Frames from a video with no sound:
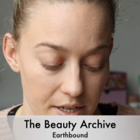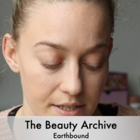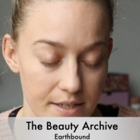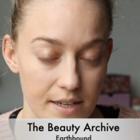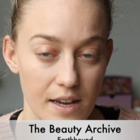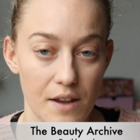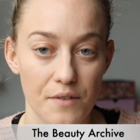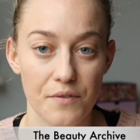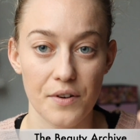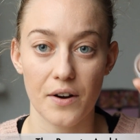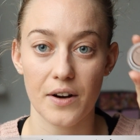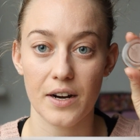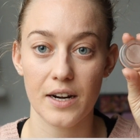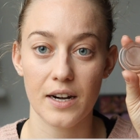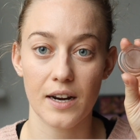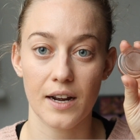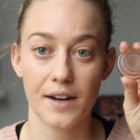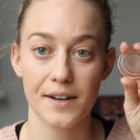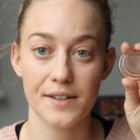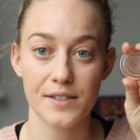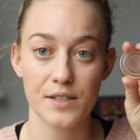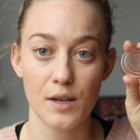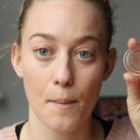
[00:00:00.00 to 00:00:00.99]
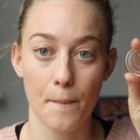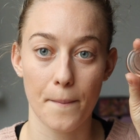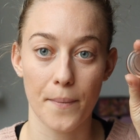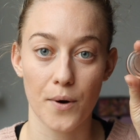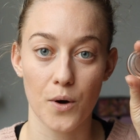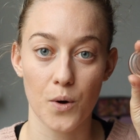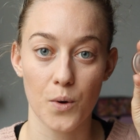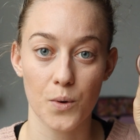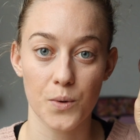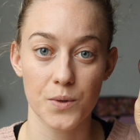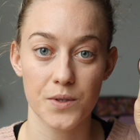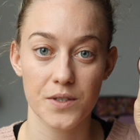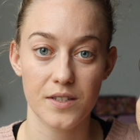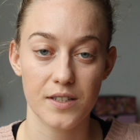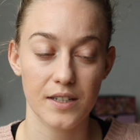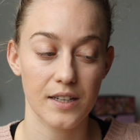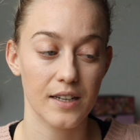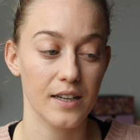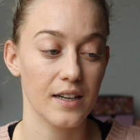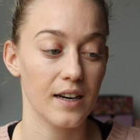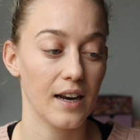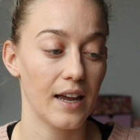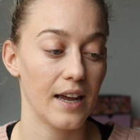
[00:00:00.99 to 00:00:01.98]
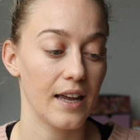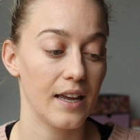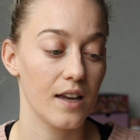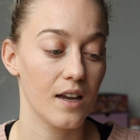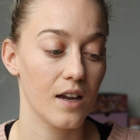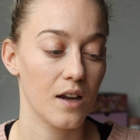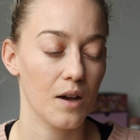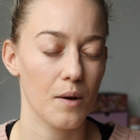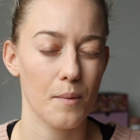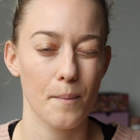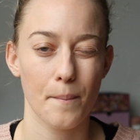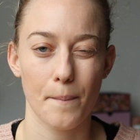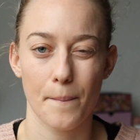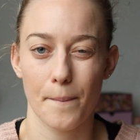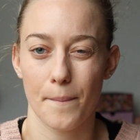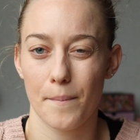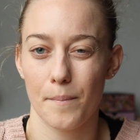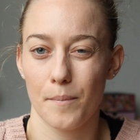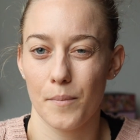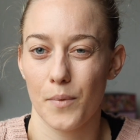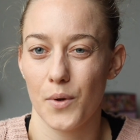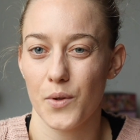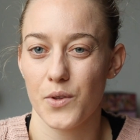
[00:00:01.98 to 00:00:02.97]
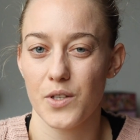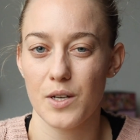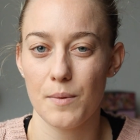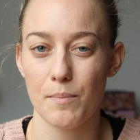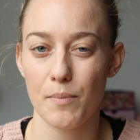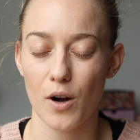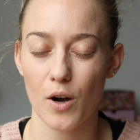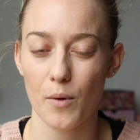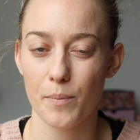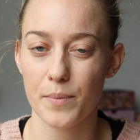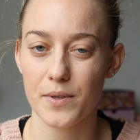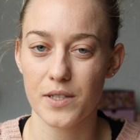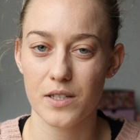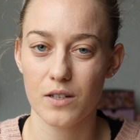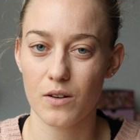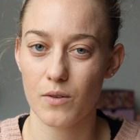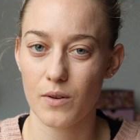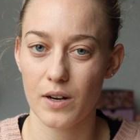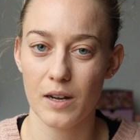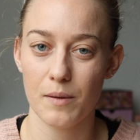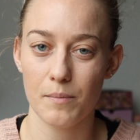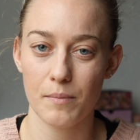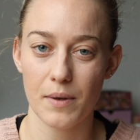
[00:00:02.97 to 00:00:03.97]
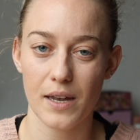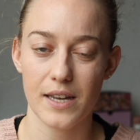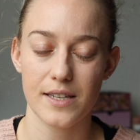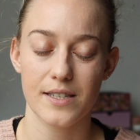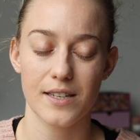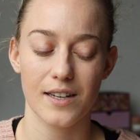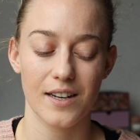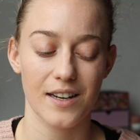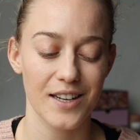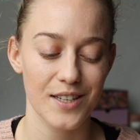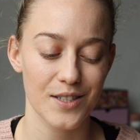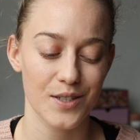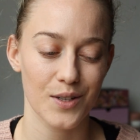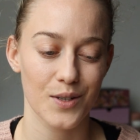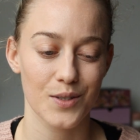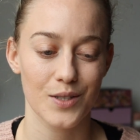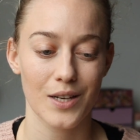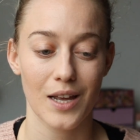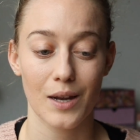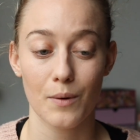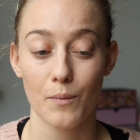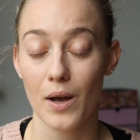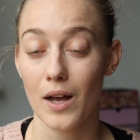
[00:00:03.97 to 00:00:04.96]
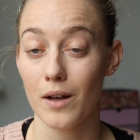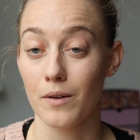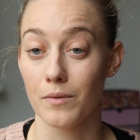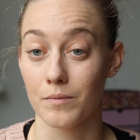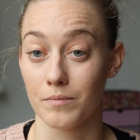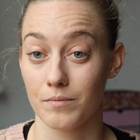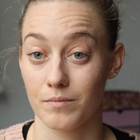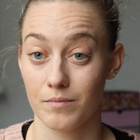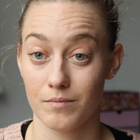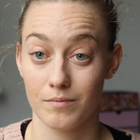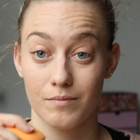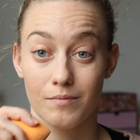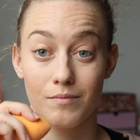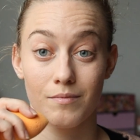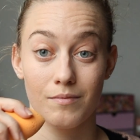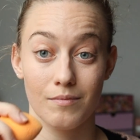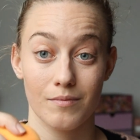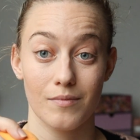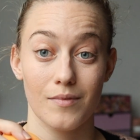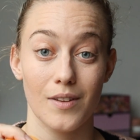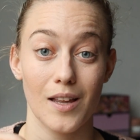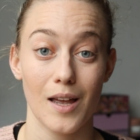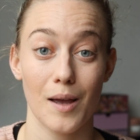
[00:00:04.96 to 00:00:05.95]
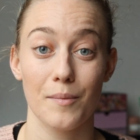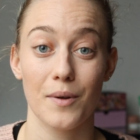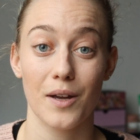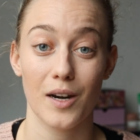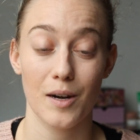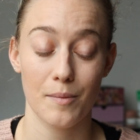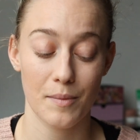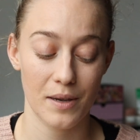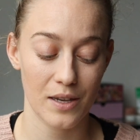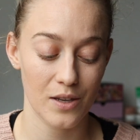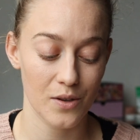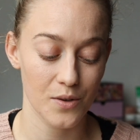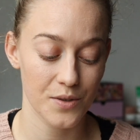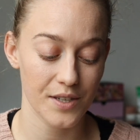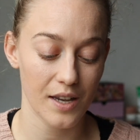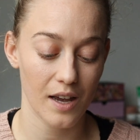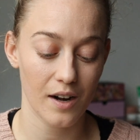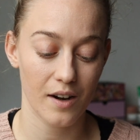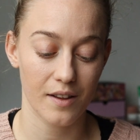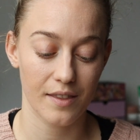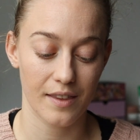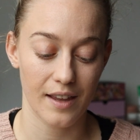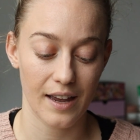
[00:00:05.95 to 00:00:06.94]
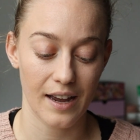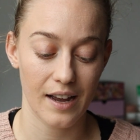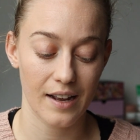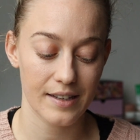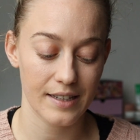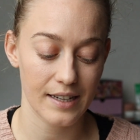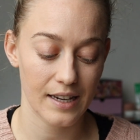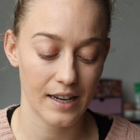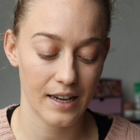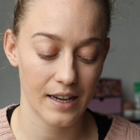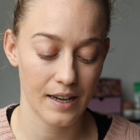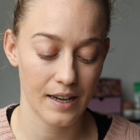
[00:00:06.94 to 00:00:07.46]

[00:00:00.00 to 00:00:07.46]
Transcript: is a very nice bronzy, like multi-purpose cream basically. So I was like, well, I'm gonna make use out of that.